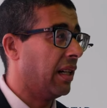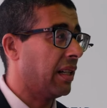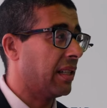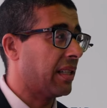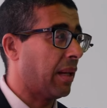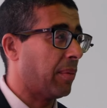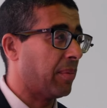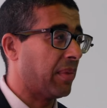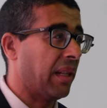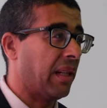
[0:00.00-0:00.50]

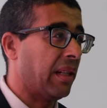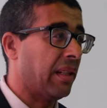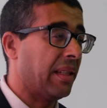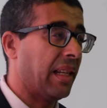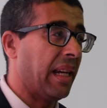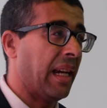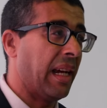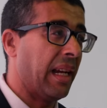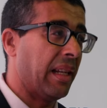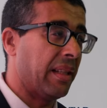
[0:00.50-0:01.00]
something
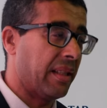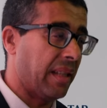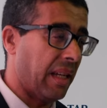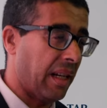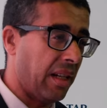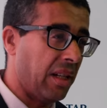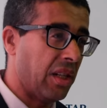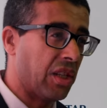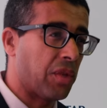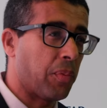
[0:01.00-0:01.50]
that
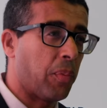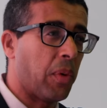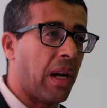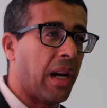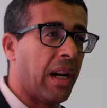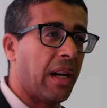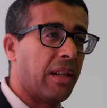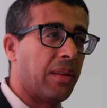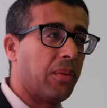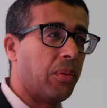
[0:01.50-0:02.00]
are
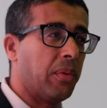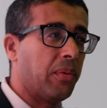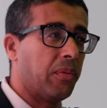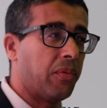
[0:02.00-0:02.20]
inspired